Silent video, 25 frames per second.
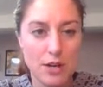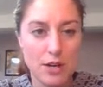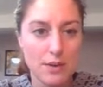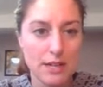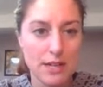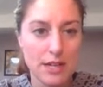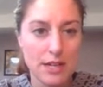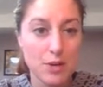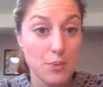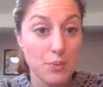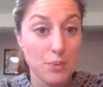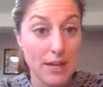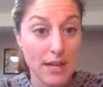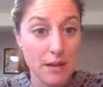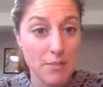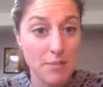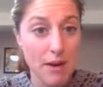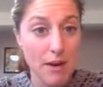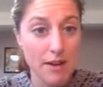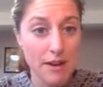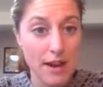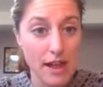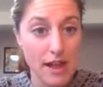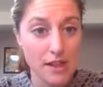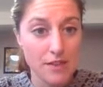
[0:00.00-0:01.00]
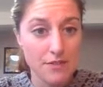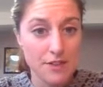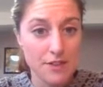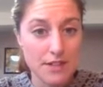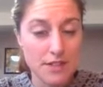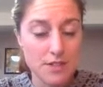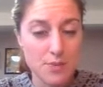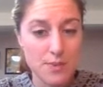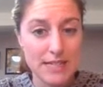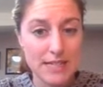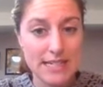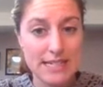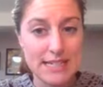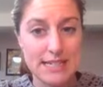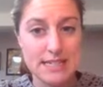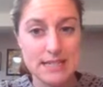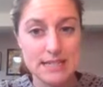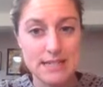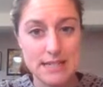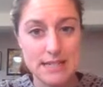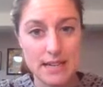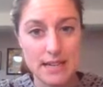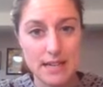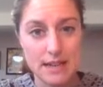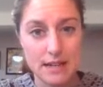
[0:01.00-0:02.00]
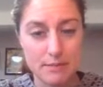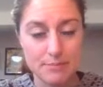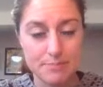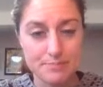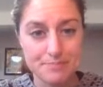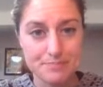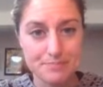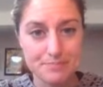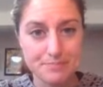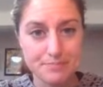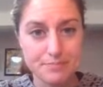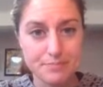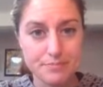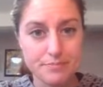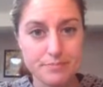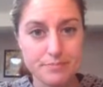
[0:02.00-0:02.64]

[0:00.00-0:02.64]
we don't need to read about elephants, we need to see them.